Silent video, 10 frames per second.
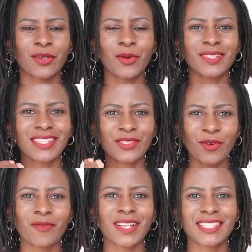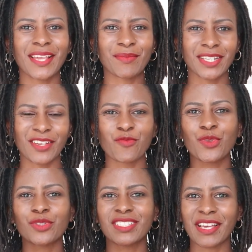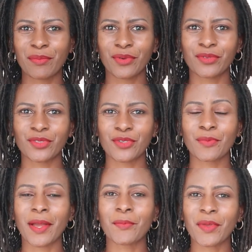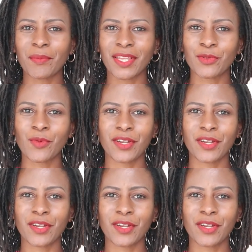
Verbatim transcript: because it's over time that I've built up onto my Made